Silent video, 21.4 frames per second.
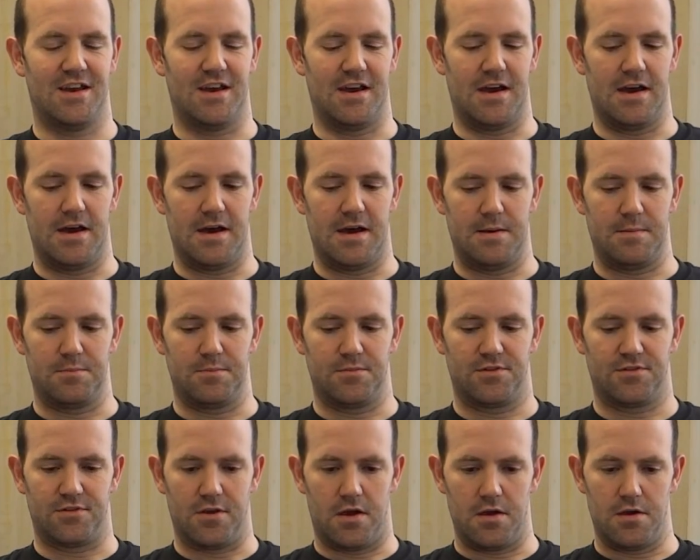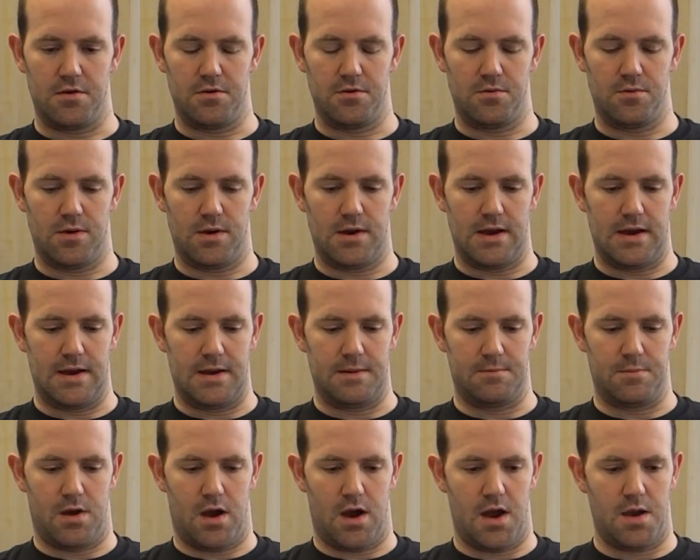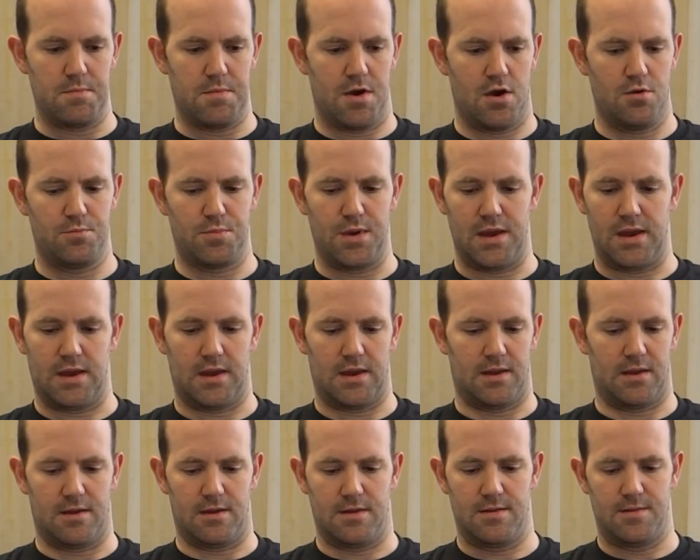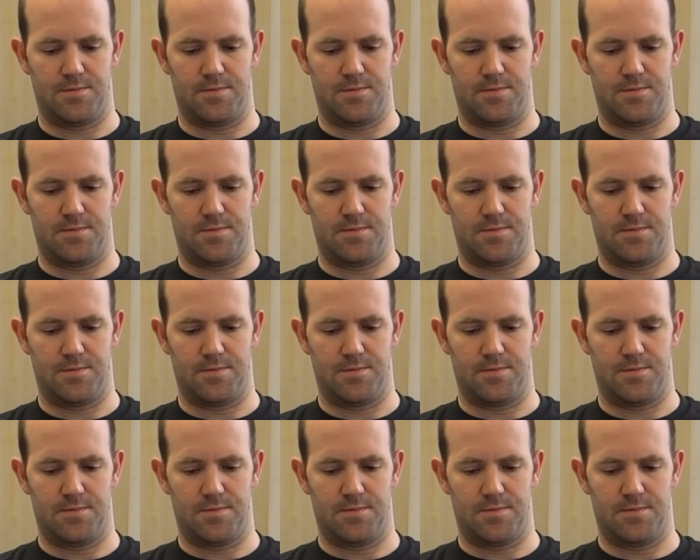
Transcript: Um, so um, I'm hoping